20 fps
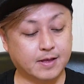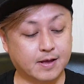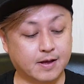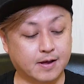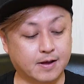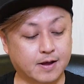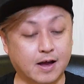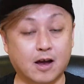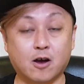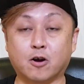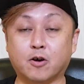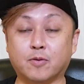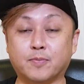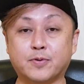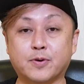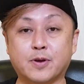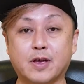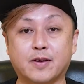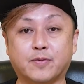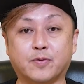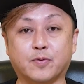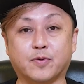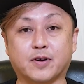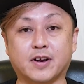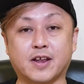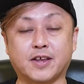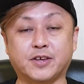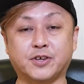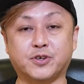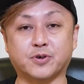I hope
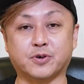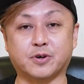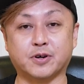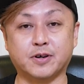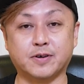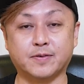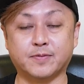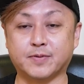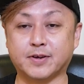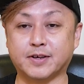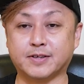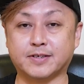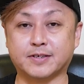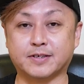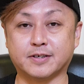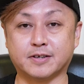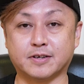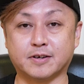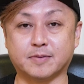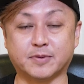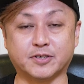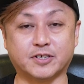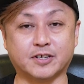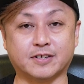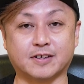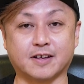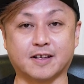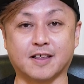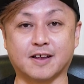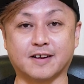everyone enjoy with
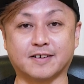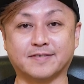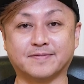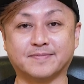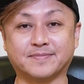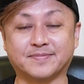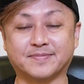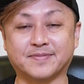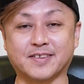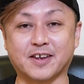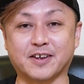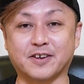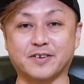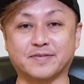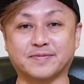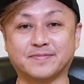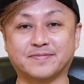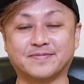magenta color. Thank you.